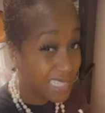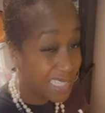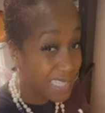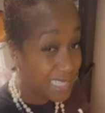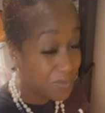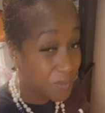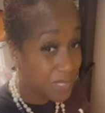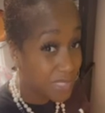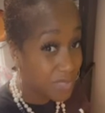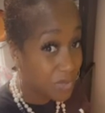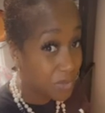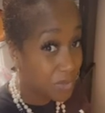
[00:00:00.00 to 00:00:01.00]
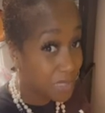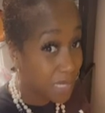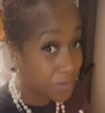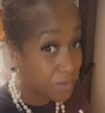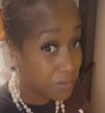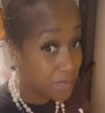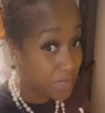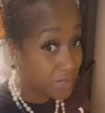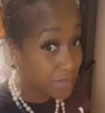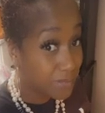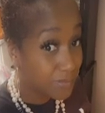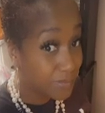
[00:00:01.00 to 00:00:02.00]
in the spinach or on top of the meat?
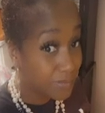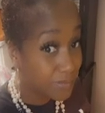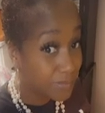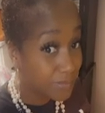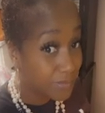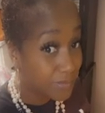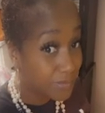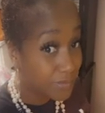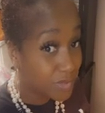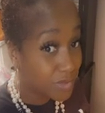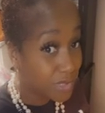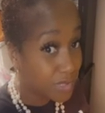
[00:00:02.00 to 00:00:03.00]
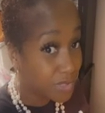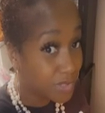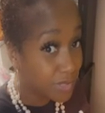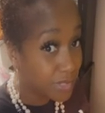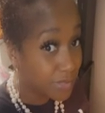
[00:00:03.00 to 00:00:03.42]
What you think, Journey?